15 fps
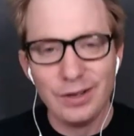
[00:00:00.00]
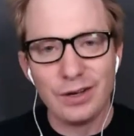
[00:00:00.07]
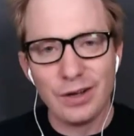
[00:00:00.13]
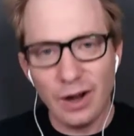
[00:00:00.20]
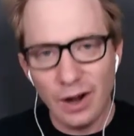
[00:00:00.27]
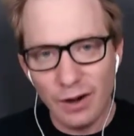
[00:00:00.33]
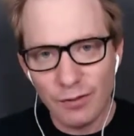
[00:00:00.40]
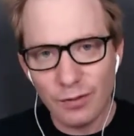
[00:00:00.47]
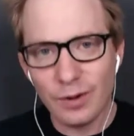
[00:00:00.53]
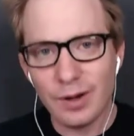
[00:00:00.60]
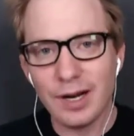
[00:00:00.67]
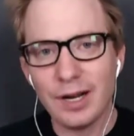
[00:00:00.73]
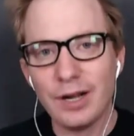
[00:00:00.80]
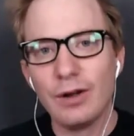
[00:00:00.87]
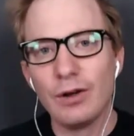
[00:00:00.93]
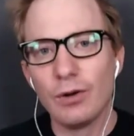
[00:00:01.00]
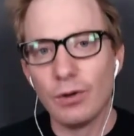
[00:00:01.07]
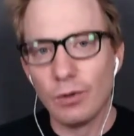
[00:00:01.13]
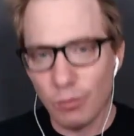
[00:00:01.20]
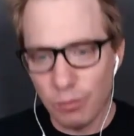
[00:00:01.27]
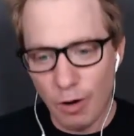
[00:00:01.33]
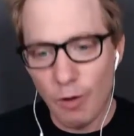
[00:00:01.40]
covering
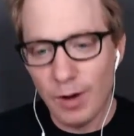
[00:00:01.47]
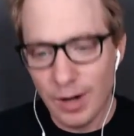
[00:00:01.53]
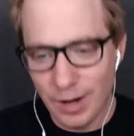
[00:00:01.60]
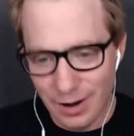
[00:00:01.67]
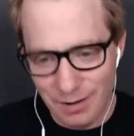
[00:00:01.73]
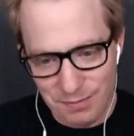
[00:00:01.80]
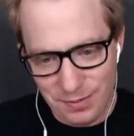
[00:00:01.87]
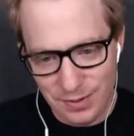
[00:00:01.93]
Growing Up